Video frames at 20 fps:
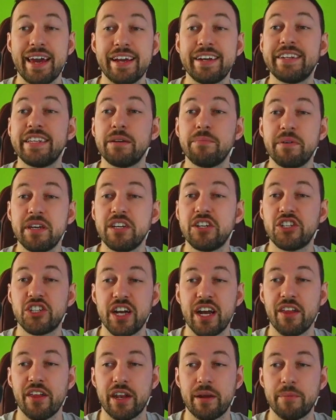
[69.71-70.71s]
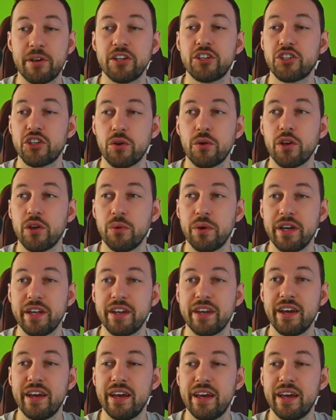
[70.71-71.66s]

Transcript: ADB Shell, and I'm going to show you it.